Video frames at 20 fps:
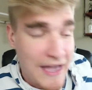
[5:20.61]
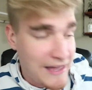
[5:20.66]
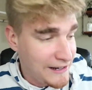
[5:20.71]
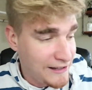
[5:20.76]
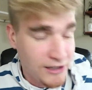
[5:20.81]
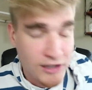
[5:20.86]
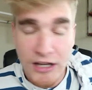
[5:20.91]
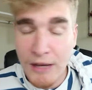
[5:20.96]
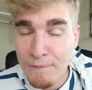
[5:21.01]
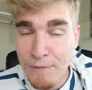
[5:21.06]
I
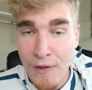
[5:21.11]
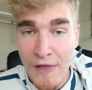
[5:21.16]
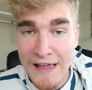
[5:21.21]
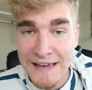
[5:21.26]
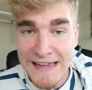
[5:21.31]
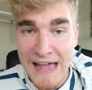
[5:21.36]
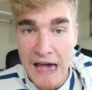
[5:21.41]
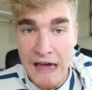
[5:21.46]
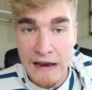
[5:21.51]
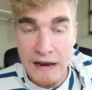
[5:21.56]
didn't look up all that
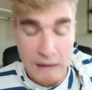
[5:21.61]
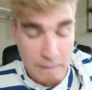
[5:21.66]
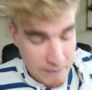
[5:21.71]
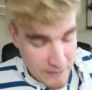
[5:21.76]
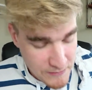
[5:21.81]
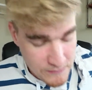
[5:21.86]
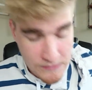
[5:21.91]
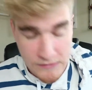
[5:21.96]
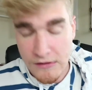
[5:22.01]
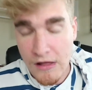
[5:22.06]
data up.
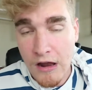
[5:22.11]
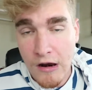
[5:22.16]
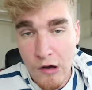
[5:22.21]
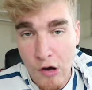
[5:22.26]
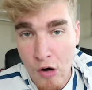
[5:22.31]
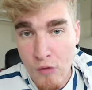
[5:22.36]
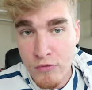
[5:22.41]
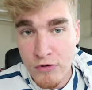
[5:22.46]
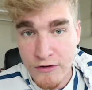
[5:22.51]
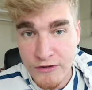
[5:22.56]
This was a lot of
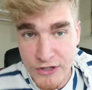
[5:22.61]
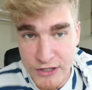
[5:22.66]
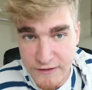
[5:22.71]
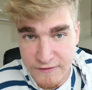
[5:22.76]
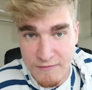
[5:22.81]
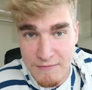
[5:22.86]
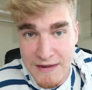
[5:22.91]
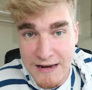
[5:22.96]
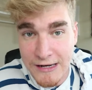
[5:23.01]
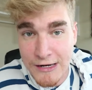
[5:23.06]
homework just
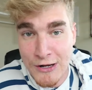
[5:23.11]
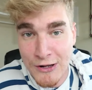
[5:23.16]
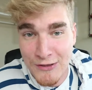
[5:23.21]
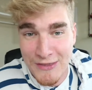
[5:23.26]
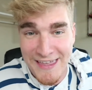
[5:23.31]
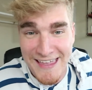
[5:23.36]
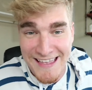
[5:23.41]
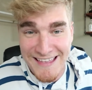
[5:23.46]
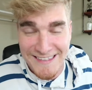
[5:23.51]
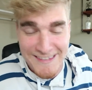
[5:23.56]
for me to do
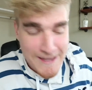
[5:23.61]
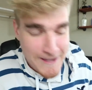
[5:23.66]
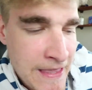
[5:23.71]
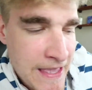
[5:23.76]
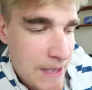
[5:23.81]
this.